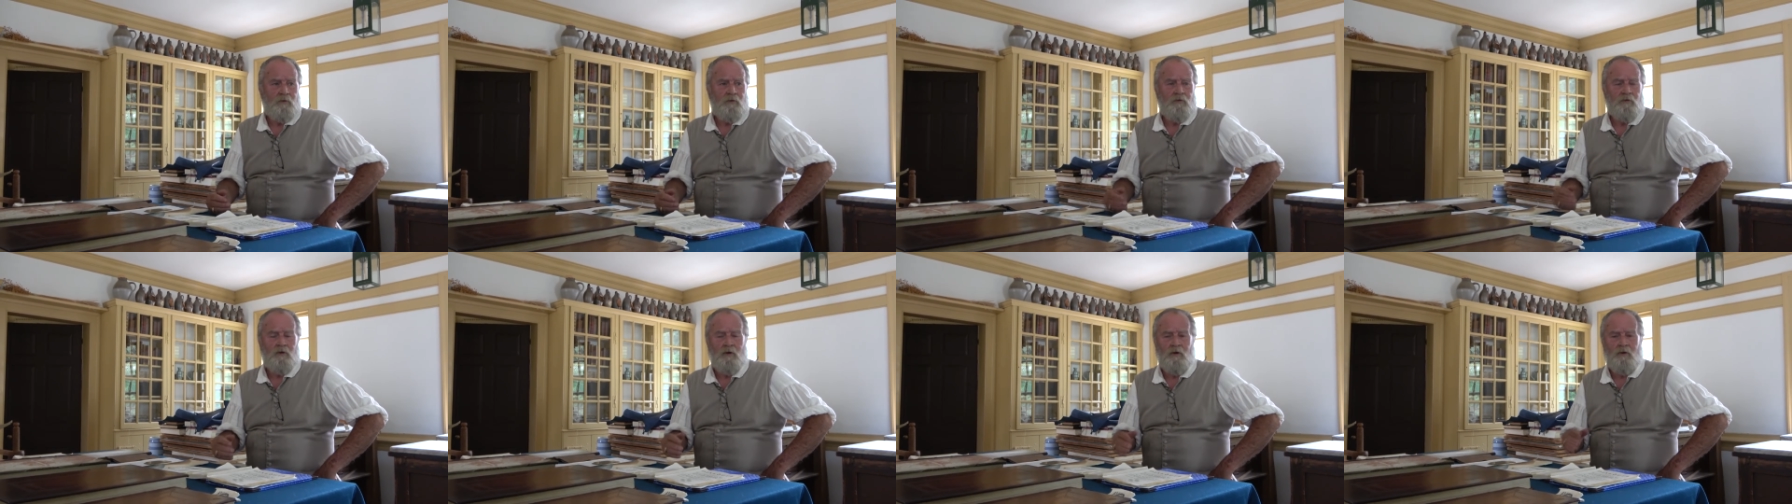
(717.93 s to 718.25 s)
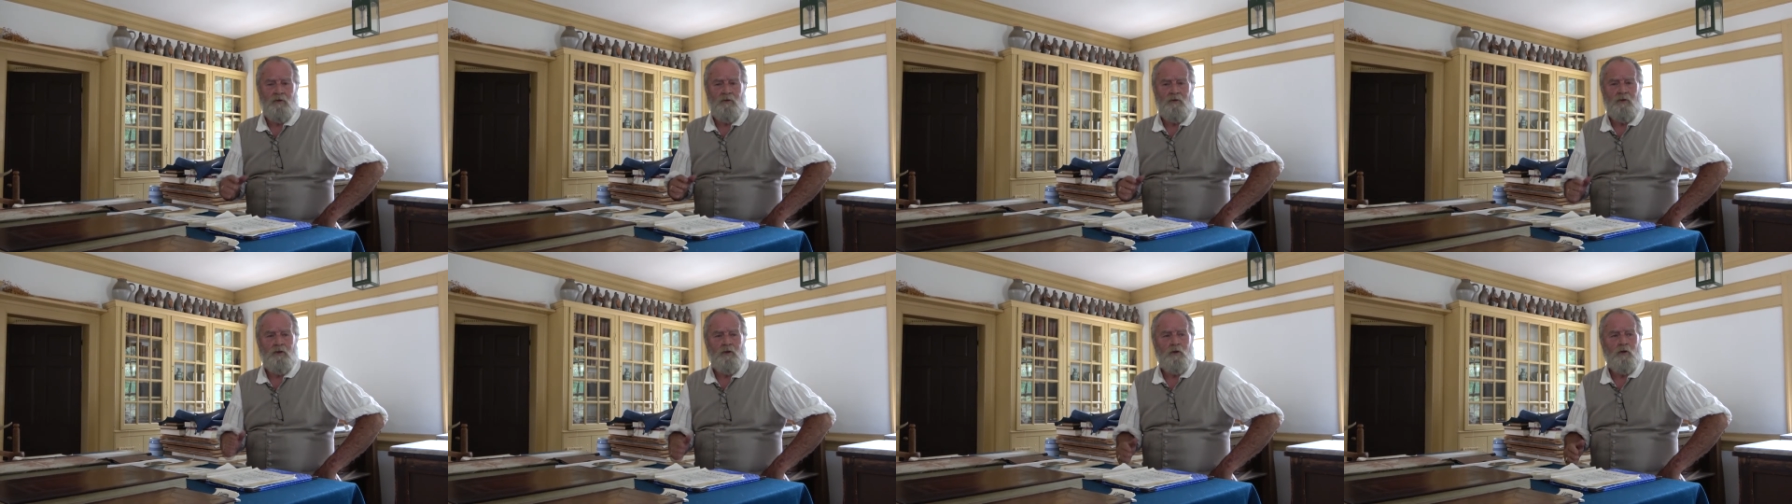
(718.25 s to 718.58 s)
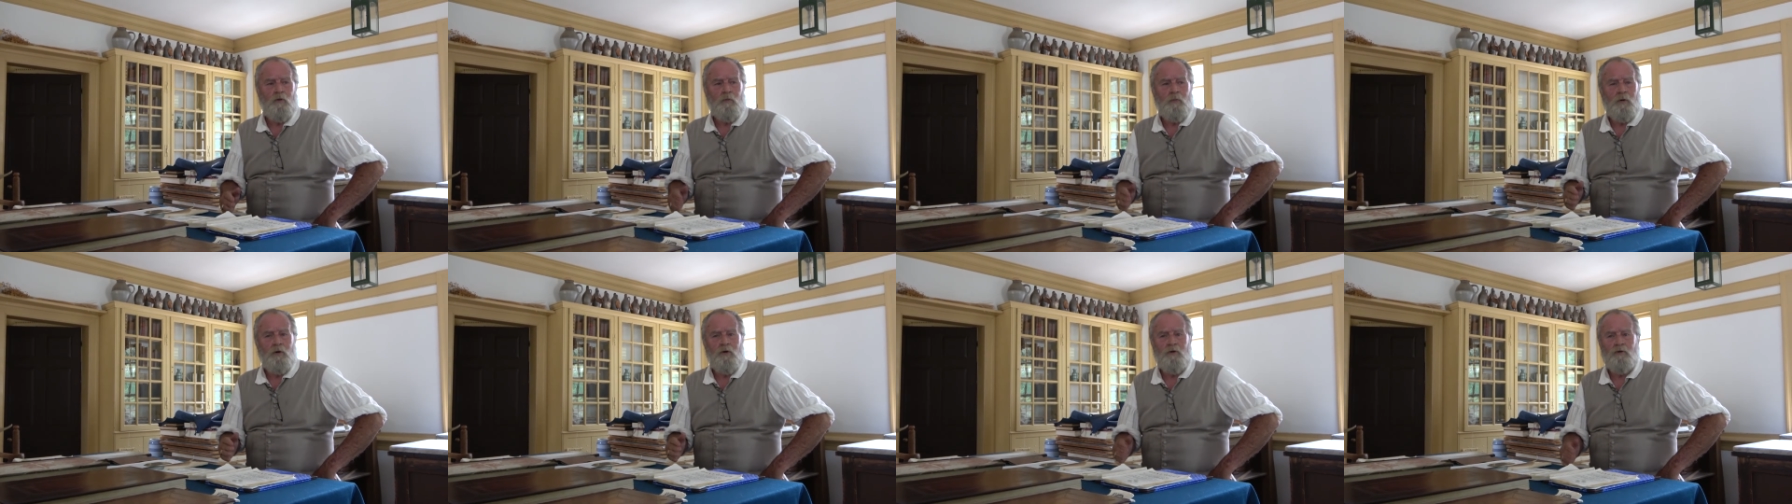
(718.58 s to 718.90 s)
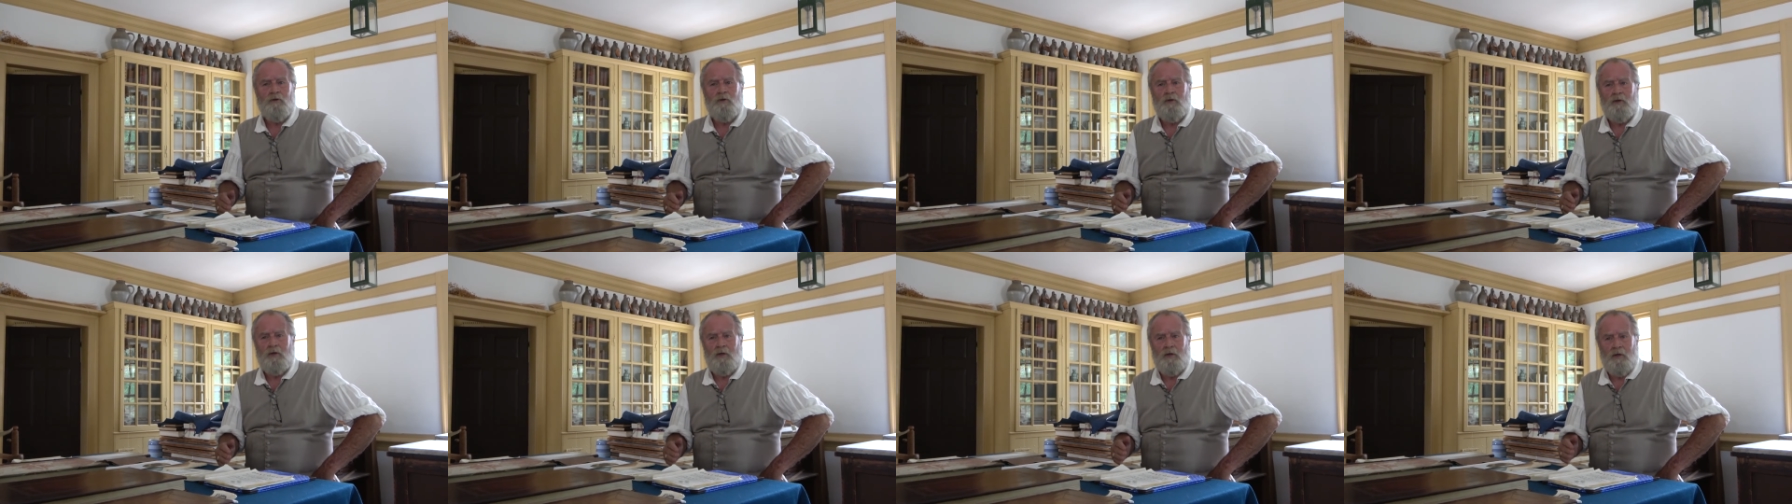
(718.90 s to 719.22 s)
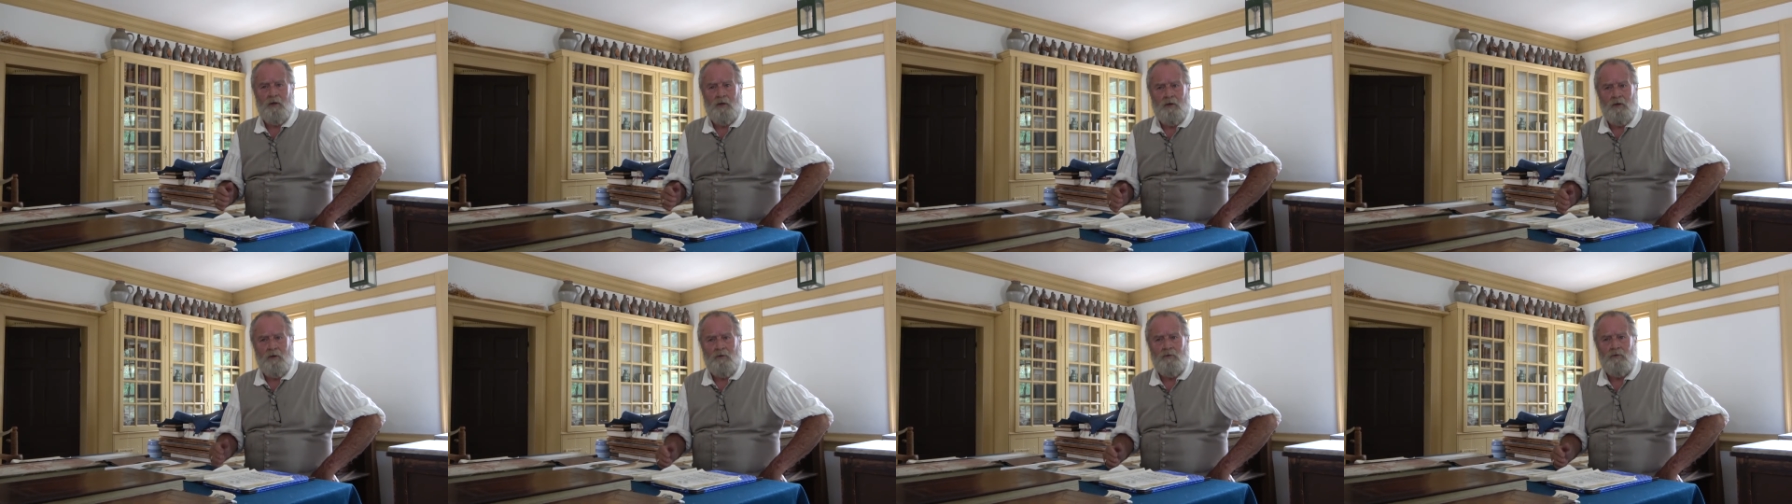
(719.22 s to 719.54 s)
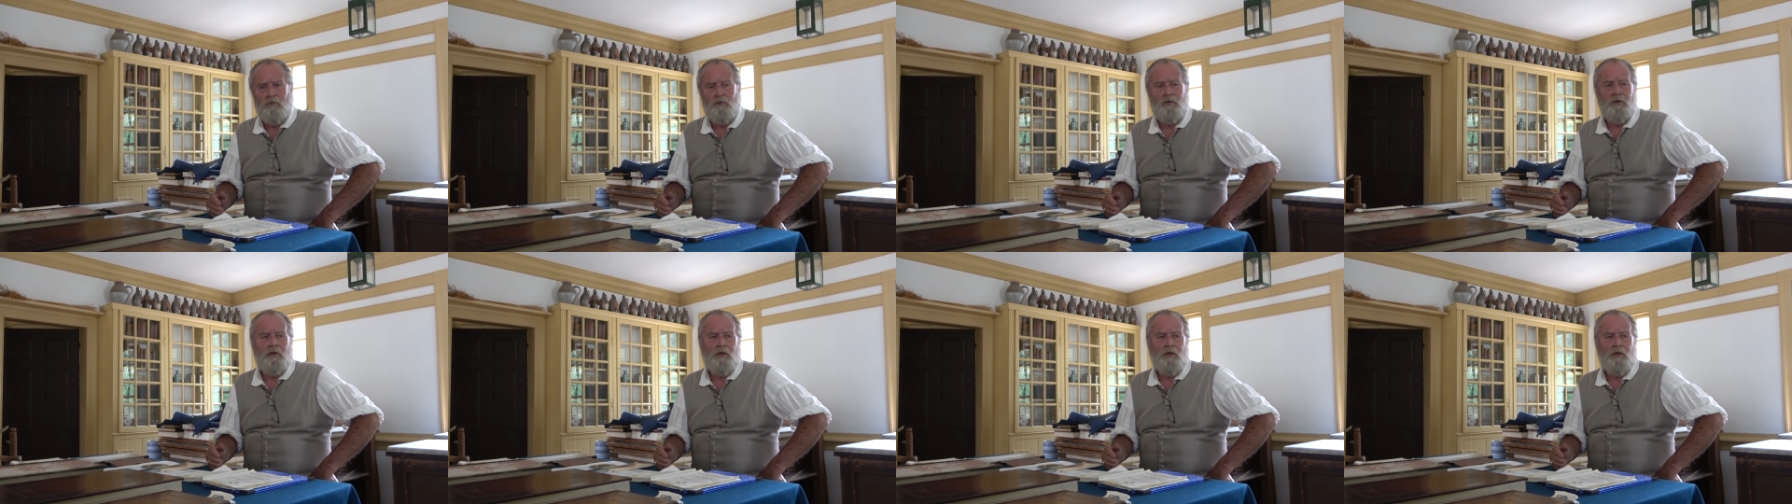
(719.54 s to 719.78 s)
There's not a single person in the country